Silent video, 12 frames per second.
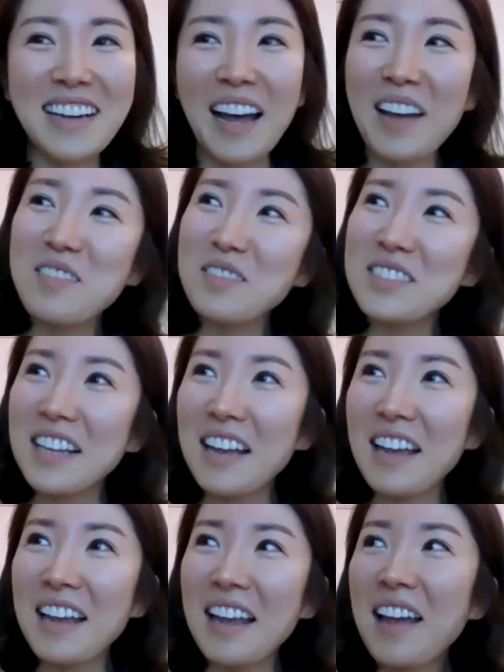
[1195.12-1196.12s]
I would
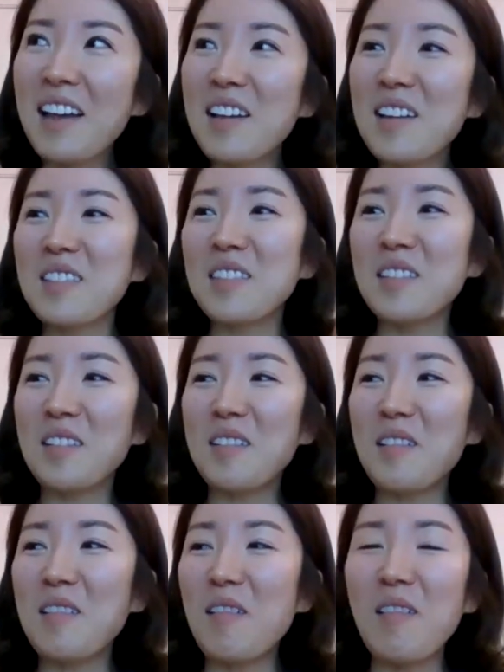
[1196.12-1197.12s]
say
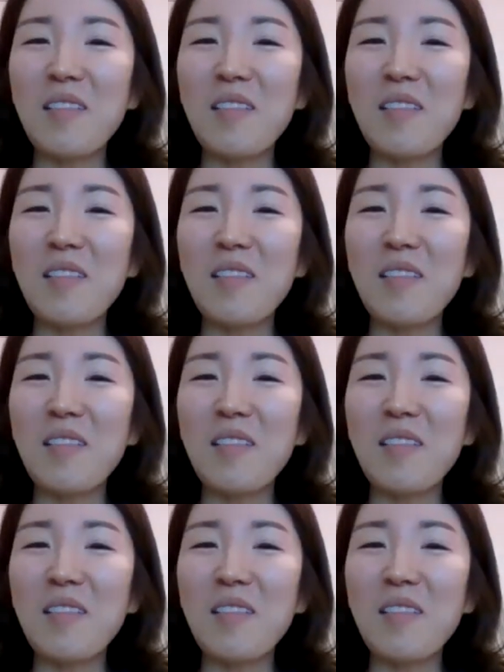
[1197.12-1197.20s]
the